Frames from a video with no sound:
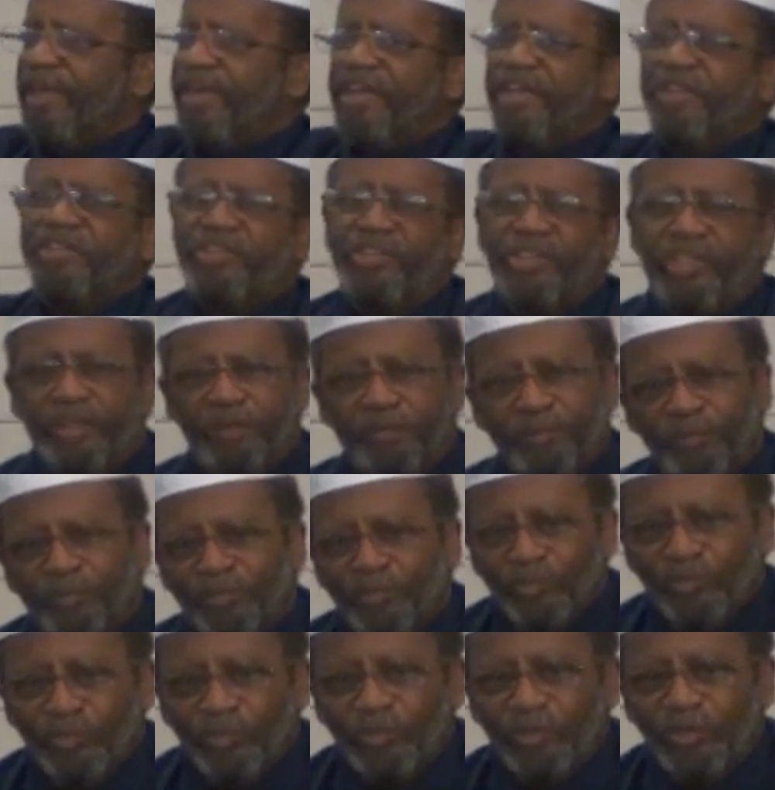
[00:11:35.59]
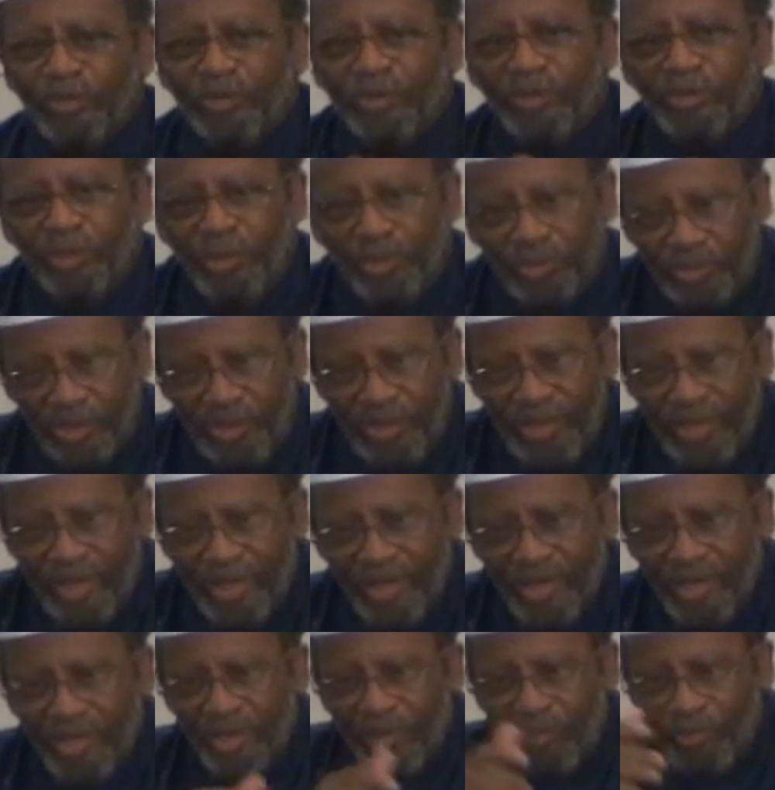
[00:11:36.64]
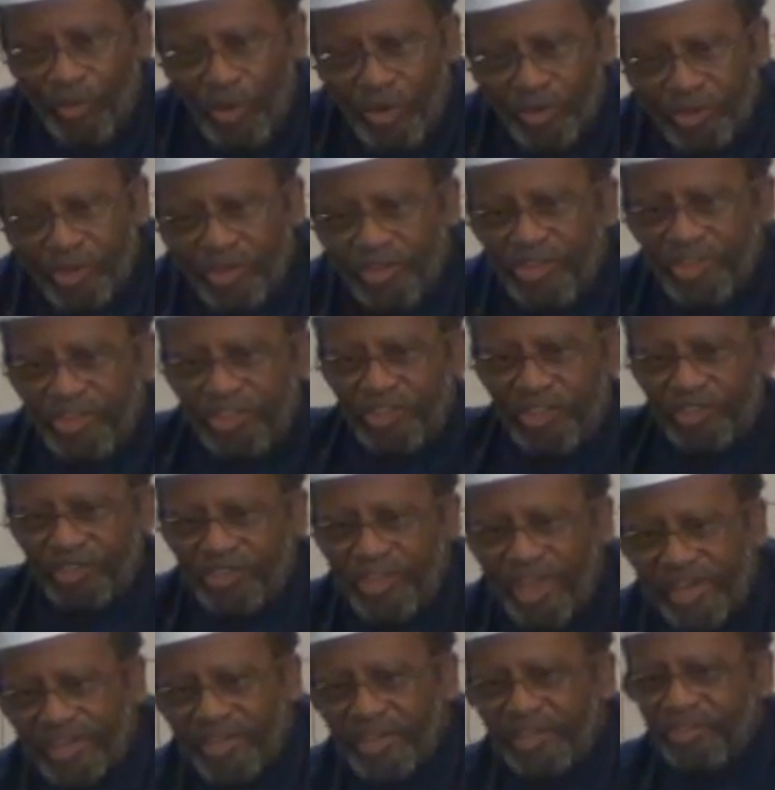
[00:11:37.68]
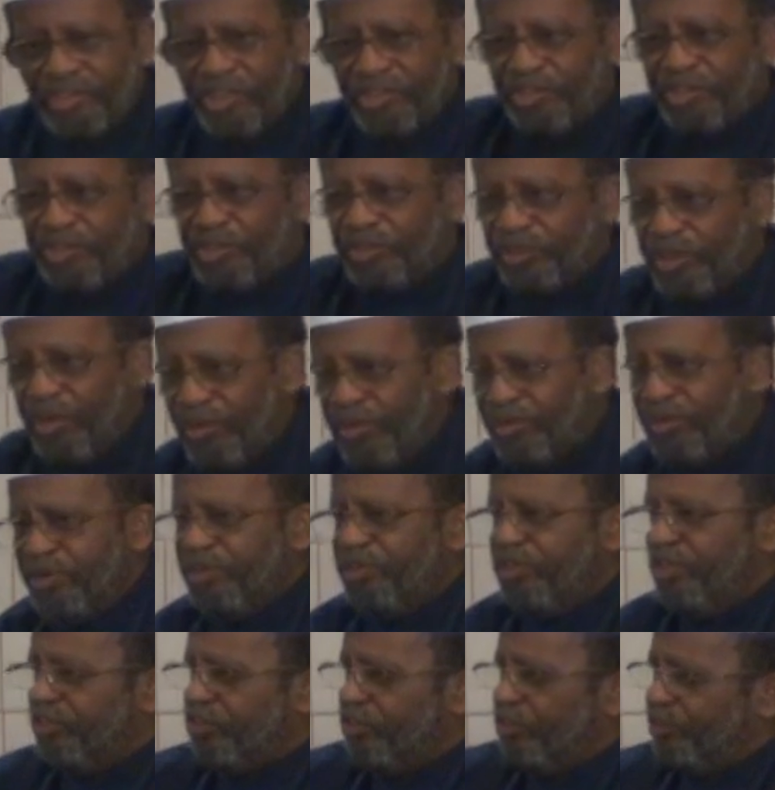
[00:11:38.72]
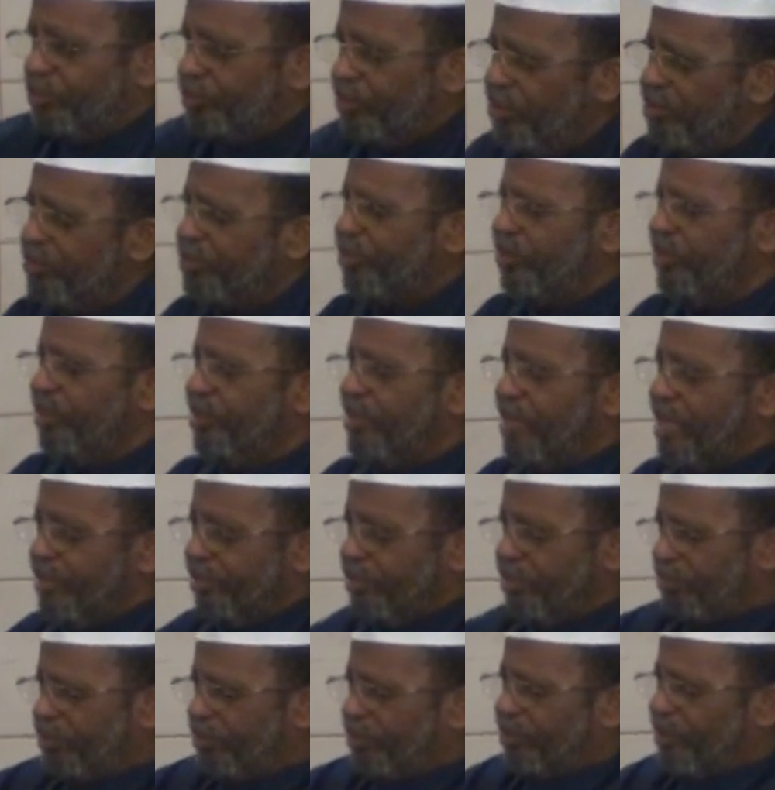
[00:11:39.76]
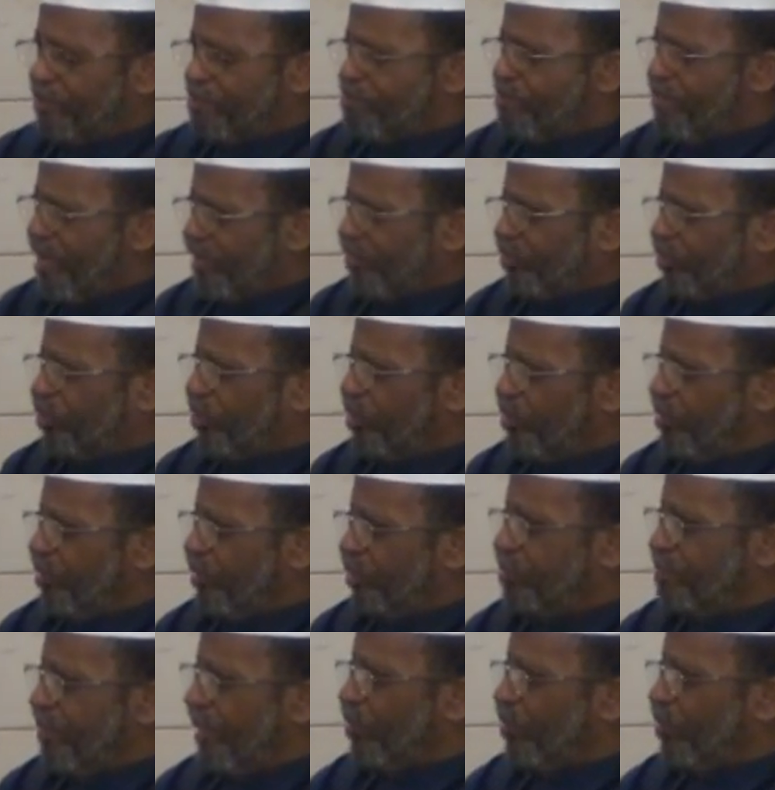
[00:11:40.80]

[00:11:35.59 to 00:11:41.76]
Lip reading: edited. You see? First edition, second edition, third edition, 13th. This is a big serious